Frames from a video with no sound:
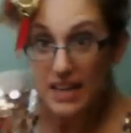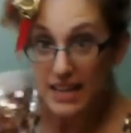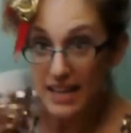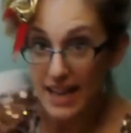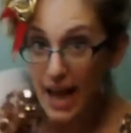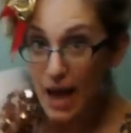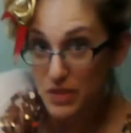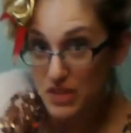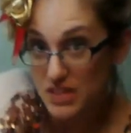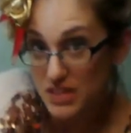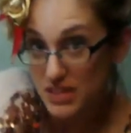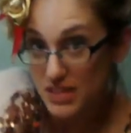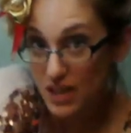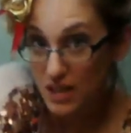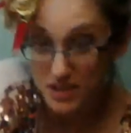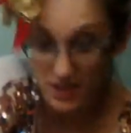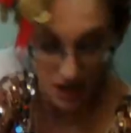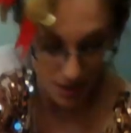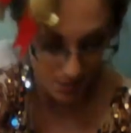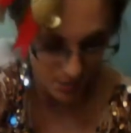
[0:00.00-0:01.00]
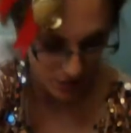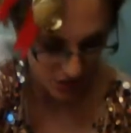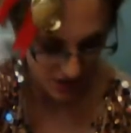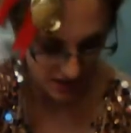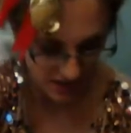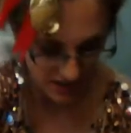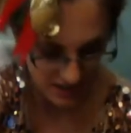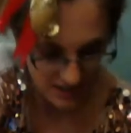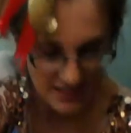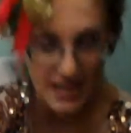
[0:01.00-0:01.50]
Now, this does come with
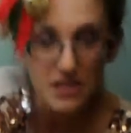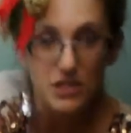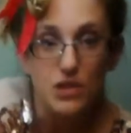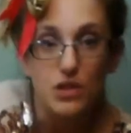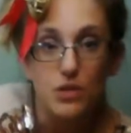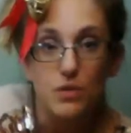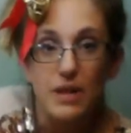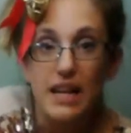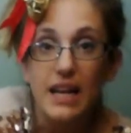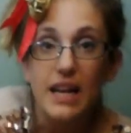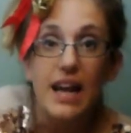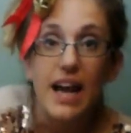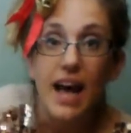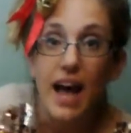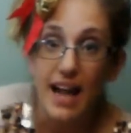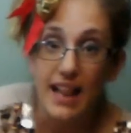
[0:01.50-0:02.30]
an accessory.